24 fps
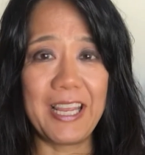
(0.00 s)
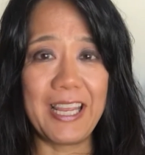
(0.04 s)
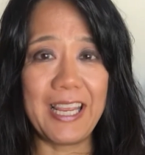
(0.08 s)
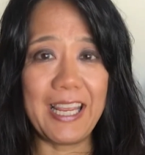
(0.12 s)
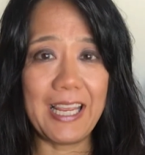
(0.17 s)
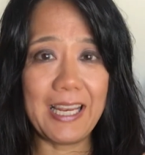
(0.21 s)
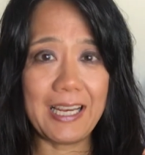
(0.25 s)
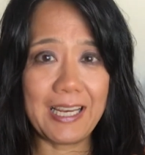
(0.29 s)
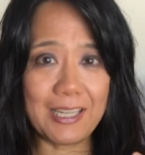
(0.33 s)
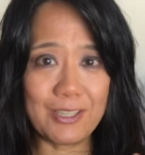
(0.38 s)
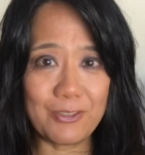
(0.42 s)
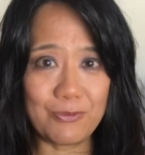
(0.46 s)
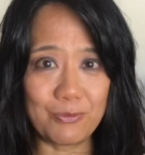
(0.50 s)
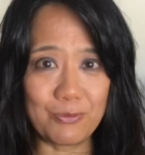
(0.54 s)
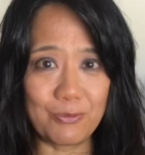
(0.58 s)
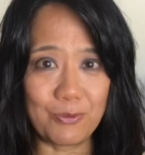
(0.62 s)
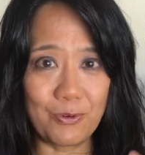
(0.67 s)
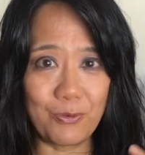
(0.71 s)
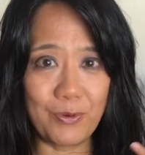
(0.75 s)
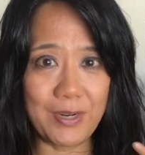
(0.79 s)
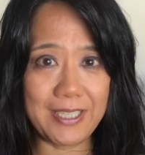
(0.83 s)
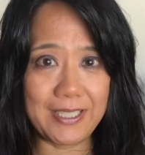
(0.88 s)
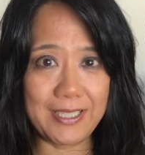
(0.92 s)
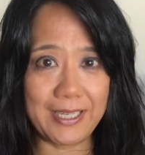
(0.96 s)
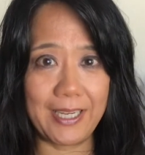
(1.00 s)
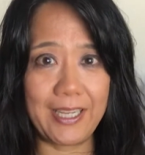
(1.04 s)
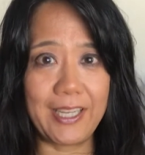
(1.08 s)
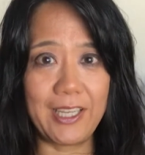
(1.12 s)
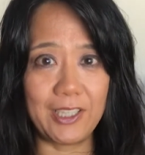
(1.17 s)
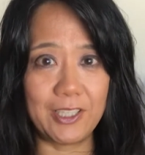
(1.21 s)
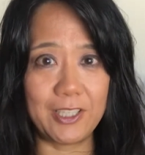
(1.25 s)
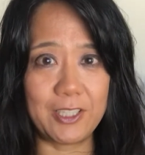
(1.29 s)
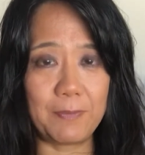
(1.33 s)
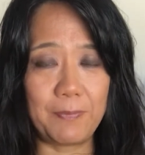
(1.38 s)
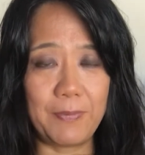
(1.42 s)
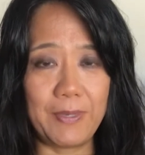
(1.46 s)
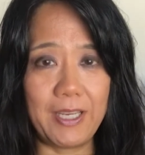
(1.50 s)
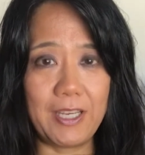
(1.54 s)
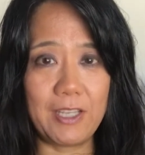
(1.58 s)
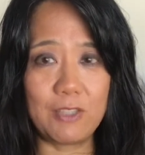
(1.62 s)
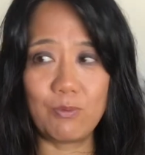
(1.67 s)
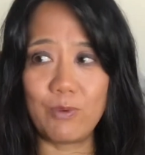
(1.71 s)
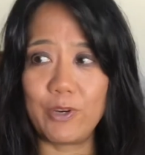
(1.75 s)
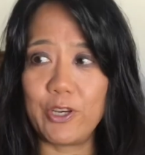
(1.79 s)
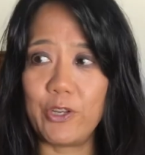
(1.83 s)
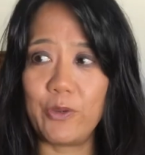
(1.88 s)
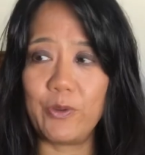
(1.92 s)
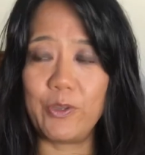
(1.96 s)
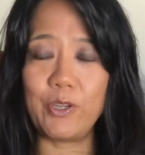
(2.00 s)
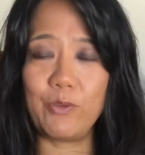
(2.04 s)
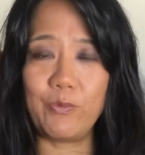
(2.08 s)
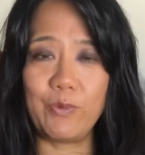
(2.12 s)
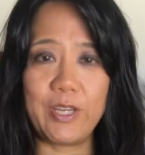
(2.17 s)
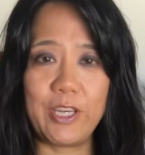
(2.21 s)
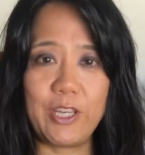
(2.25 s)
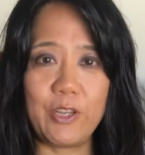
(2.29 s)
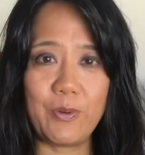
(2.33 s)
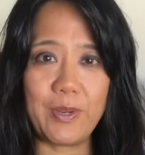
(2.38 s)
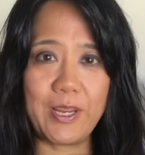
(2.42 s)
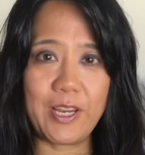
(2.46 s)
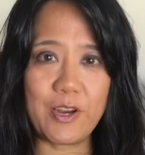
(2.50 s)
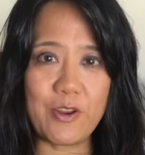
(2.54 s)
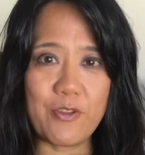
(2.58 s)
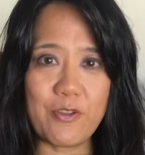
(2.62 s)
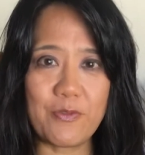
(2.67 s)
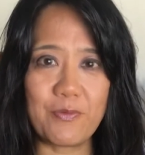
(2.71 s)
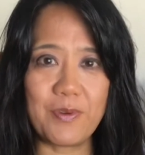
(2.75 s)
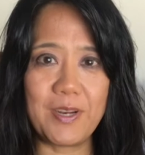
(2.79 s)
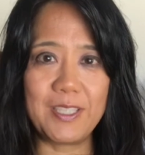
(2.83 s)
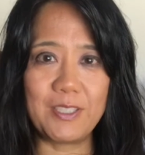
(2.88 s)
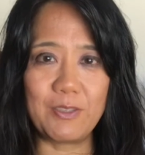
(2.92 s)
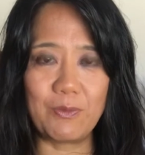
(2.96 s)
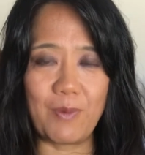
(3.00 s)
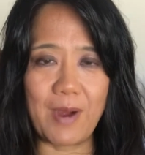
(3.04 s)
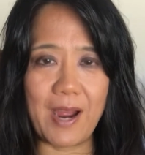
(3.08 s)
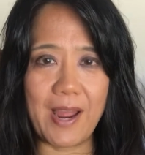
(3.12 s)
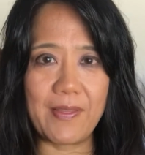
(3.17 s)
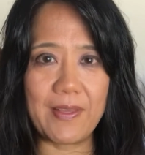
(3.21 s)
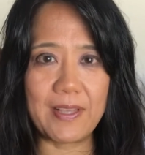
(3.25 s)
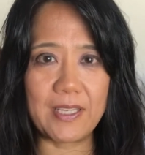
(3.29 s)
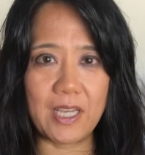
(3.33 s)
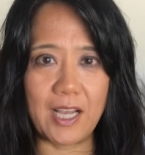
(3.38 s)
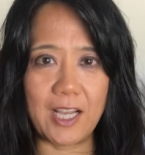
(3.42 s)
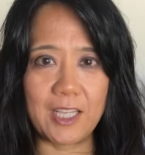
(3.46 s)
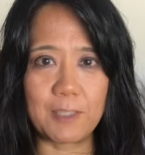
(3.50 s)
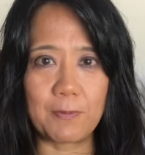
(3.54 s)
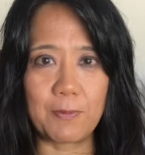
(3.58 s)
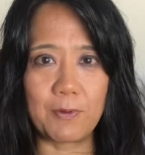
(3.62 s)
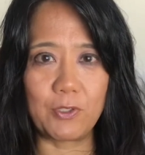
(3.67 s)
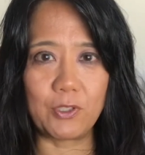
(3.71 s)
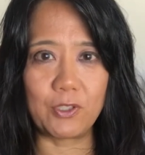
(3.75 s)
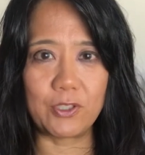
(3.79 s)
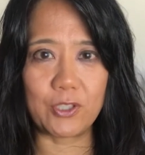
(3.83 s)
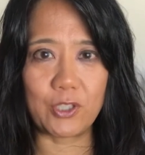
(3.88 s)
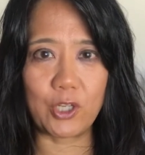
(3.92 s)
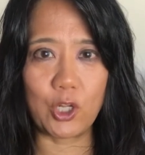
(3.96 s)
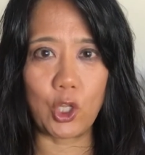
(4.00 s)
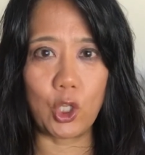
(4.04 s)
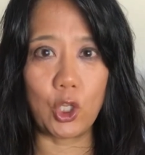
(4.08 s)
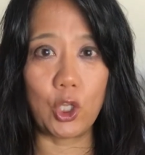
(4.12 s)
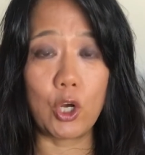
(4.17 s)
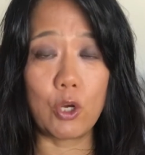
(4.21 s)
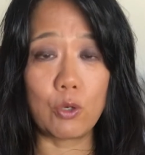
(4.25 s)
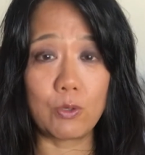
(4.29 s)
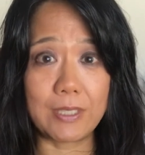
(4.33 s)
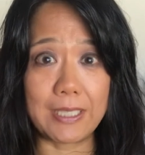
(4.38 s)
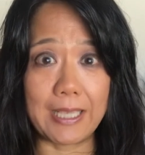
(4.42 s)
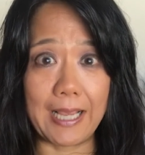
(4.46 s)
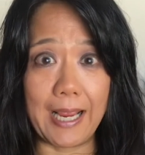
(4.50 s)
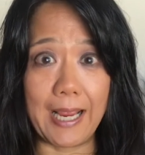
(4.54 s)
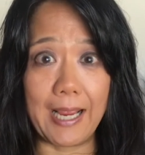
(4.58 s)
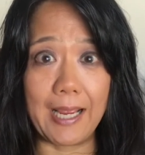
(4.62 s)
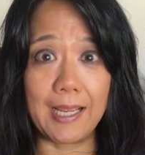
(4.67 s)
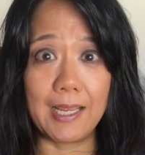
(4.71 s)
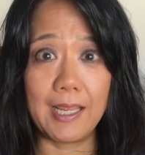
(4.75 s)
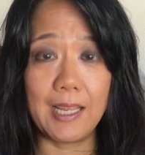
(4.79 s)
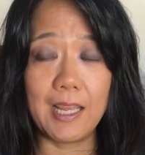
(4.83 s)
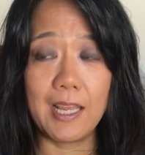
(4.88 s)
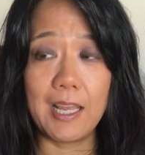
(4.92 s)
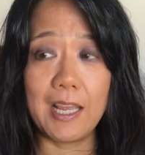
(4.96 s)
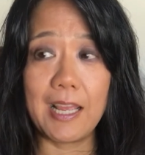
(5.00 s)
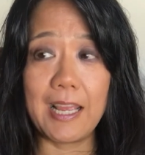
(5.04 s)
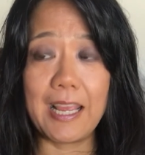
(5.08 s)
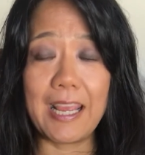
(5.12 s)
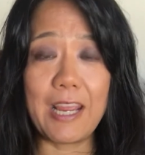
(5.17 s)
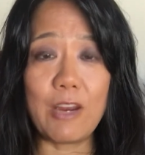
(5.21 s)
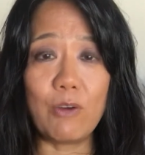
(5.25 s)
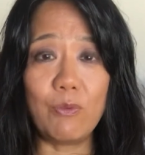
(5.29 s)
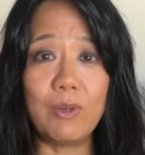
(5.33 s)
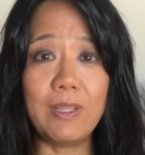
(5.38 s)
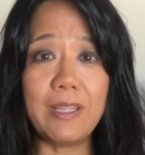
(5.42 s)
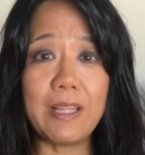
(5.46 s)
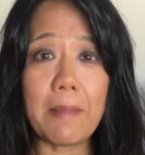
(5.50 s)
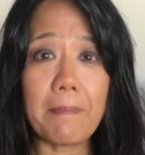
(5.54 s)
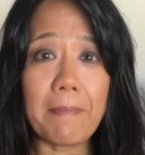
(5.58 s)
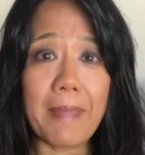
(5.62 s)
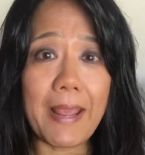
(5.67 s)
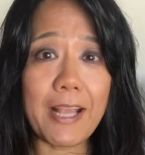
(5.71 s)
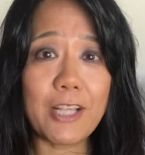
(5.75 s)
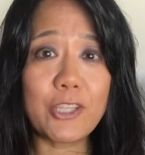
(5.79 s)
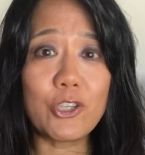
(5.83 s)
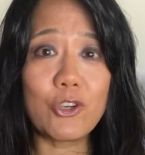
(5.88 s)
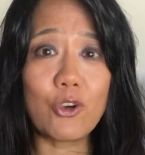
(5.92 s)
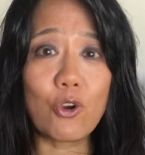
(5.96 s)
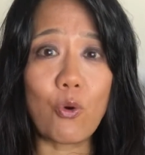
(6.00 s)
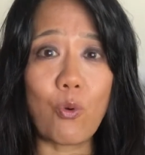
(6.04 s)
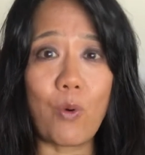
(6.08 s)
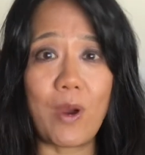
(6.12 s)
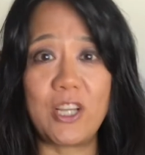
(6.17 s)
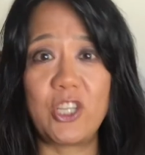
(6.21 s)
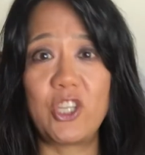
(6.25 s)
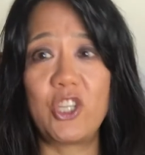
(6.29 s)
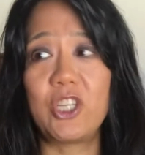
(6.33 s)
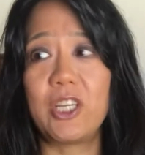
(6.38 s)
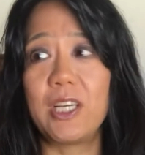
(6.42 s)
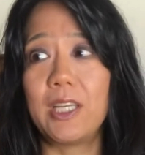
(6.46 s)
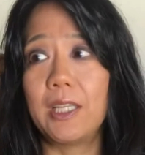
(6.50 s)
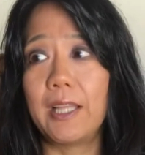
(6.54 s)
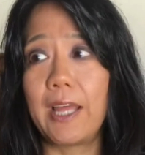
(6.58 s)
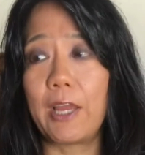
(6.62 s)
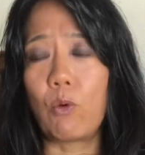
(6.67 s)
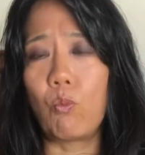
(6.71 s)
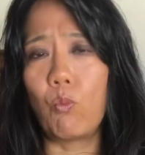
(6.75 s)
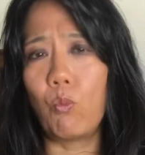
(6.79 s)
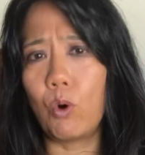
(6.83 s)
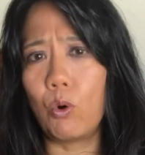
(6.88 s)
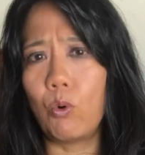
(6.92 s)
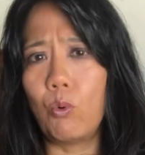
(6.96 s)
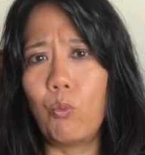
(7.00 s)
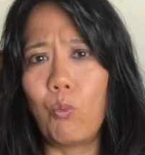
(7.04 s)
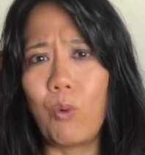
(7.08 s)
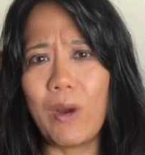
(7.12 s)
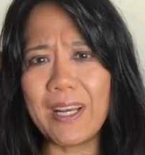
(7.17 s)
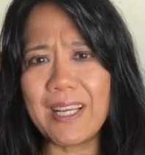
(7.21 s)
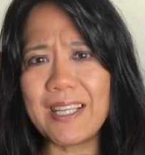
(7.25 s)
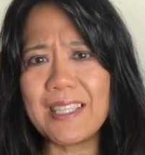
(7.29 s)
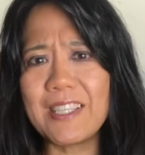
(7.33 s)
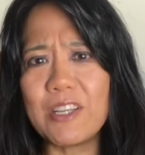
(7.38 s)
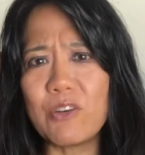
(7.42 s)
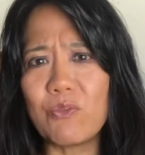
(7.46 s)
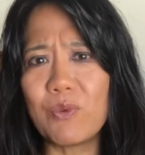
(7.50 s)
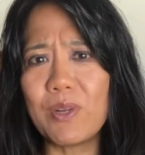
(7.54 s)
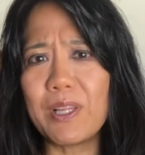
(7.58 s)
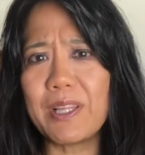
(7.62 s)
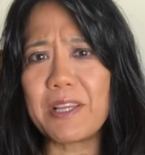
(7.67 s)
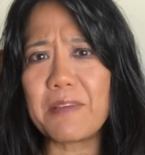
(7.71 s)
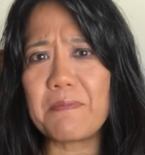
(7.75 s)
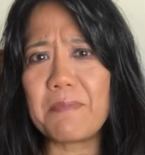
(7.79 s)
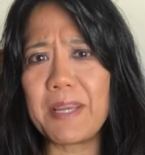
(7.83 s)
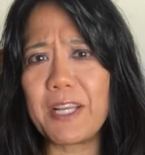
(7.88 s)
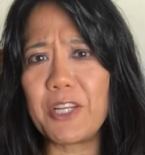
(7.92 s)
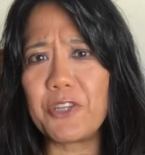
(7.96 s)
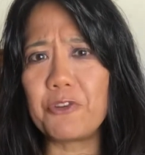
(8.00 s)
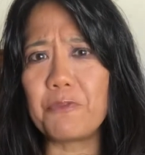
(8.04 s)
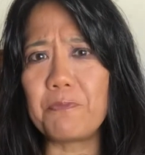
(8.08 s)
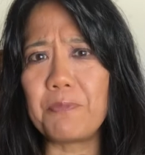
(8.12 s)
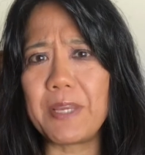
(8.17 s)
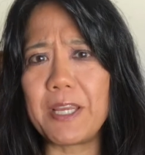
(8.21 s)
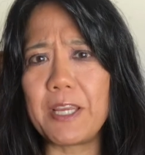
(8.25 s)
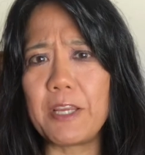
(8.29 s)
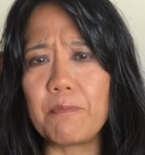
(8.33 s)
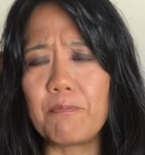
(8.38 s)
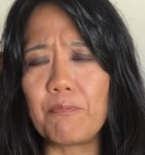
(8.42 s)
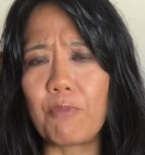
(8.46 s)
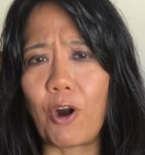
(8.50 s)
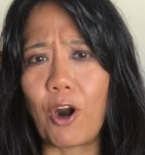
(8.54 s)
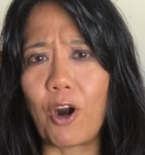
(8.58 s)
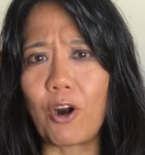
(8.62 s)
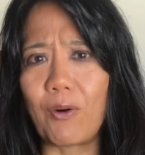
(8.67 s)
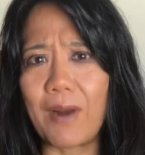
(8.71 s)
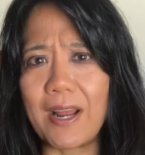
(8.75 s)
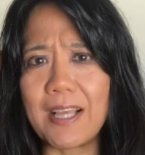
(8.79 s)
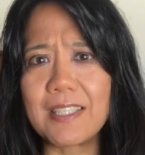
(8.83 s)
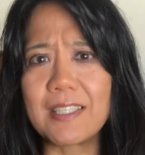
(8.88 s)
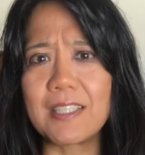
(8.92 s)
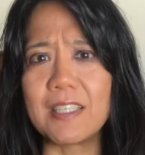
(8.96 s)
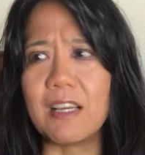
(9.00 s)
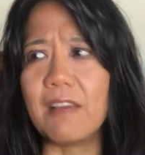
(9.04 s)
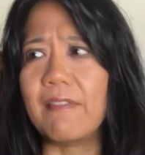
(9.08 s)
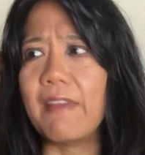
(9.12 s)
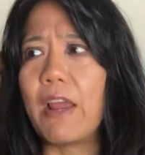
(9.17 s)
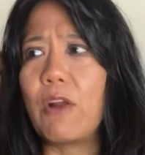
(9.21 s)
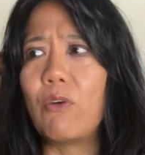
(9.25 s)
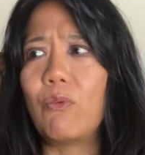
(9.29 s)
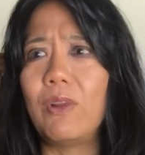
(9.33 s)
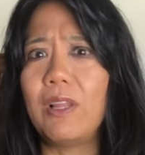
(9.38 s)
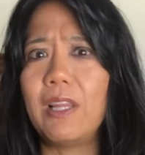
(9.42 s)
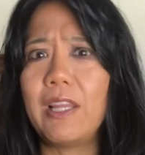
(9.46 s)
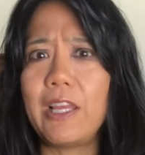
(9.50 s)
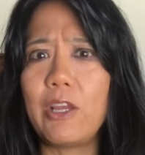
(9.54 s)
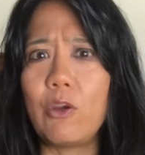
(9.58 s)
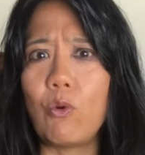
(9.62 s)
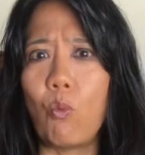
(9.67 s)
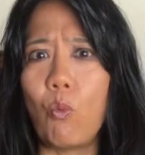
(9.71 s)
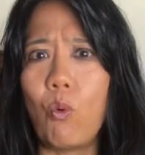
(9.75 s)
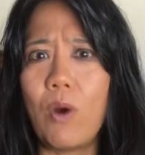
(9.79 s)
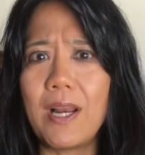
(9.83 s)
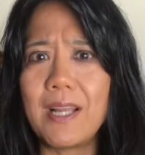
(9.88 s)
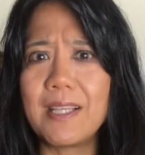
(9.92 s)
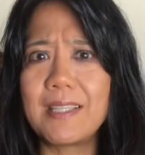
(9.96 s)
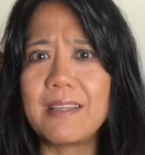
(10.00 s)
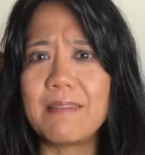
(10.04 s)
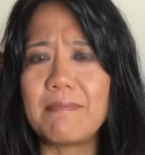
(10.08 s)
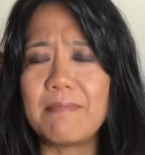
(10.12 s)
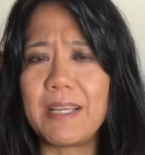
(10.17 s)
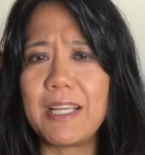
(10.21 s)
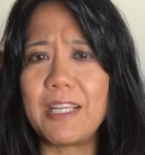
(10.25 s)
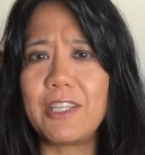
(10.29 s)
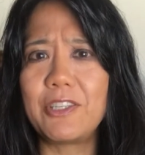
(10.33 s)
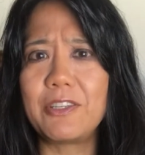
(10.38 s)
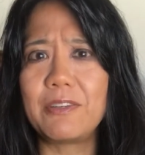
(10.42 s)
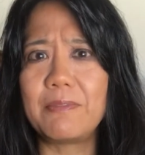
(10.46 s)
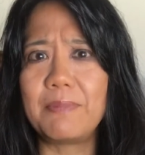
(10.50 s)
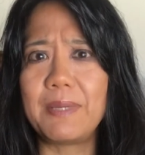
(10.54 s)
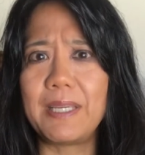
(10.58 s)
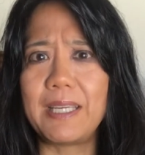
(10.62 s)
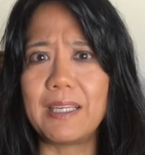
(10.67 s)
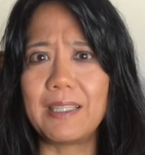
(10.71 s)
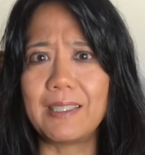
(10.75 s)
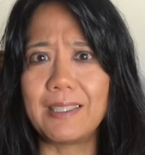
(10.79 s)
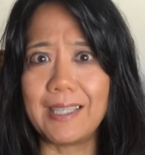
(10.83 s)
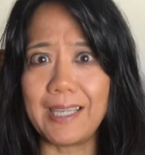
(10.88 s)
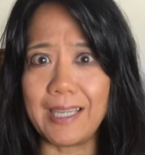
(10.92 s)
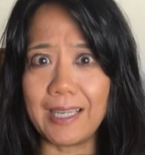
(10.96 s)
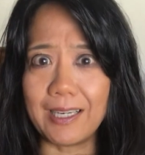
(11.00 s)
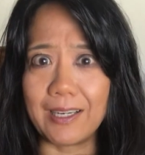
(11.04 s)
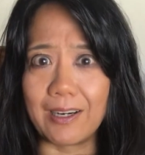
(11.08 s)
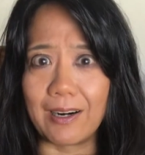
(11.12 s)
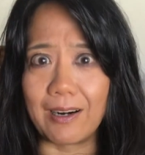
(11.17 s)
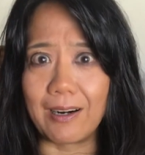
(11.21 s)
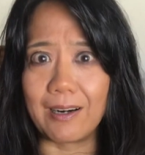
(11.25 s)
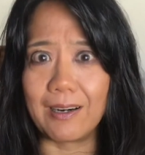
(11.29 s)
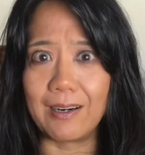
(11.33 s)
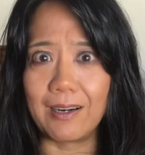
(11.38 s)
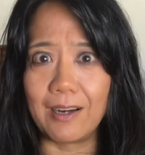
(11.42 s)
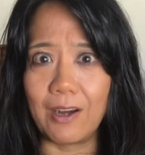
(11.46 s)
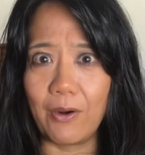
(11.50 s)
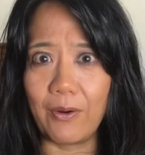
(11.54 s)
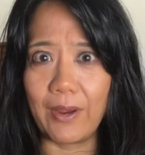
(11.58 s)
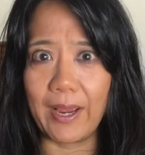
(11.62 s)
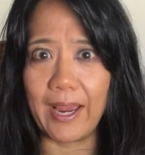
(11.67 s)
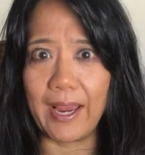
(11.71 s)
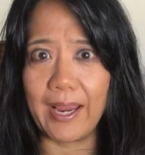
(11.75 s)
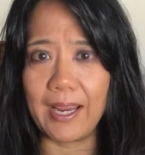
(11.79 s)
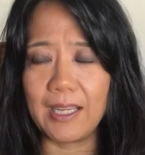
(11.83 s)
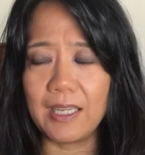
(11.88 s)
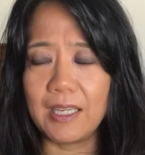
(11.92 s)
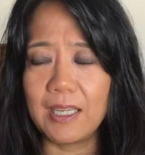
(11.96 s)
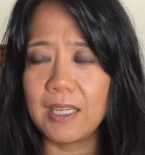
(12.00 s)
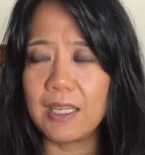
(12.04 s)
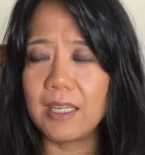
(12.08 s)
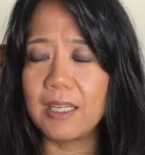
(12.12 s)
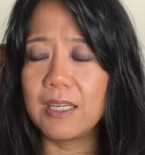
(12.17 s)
it is ridiculous, because when you hear the reason why this hospital is closing, it really makes you question, what does it really mean to be progressive? And really, what does it mean to be a leader? Okay?